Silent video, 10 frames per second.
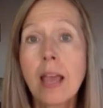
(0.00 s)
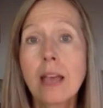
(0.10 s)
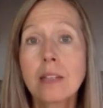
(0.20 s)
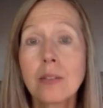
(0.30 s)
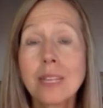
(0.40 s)

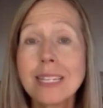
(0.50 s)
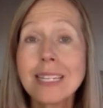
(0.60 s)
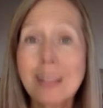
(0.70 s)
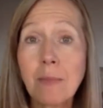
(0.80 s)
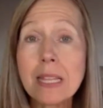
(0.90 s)
So this is
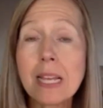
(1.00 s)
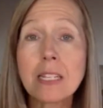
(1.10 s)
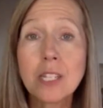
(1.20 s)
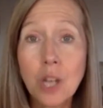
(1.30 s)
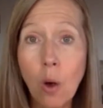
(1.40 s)
something
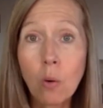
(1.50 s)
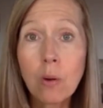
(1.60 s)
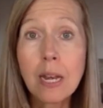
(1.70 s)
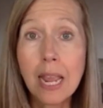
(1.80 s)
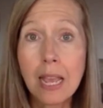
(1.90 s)
that's
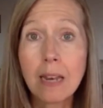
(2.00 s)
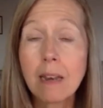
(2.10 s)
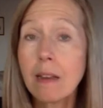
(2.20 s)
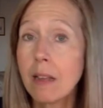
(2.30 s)
known in